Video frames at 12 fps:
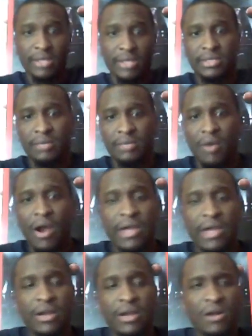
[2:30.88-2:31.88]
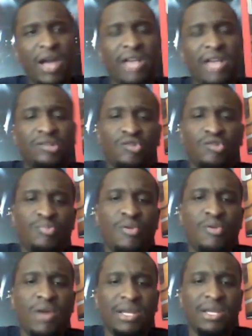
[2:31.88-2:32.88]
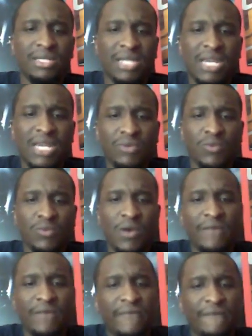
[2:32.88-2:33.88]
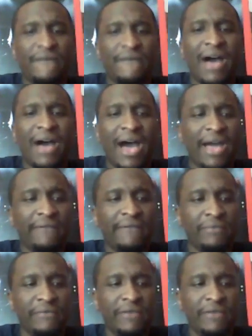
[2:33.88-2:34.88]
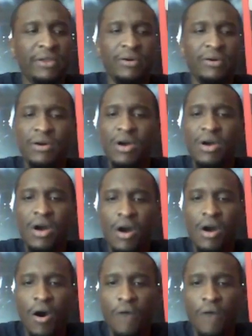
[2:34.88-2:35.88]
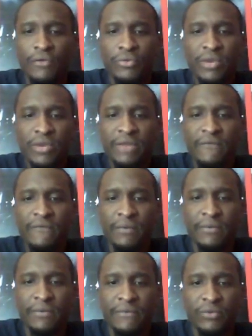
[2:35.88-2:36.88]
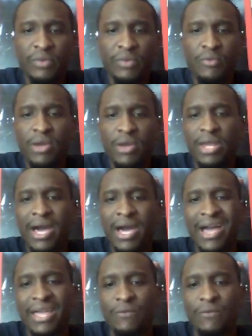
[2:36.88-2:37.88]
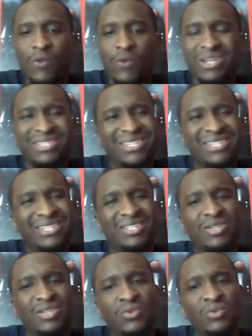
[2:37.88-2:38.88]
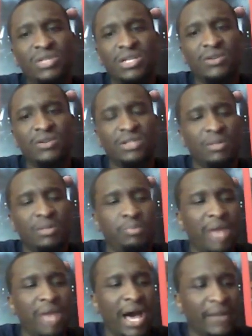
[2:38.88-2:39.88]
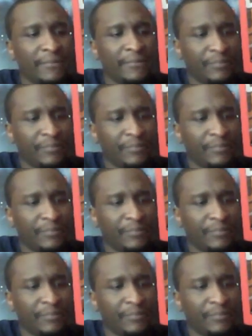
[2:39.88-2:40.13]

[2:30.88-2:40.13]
DeMarre Carroll had 2 points. He was 1 for 5 from the field, 0 for 3 from the 3-point line, 1 assist, 2 steals, and a block.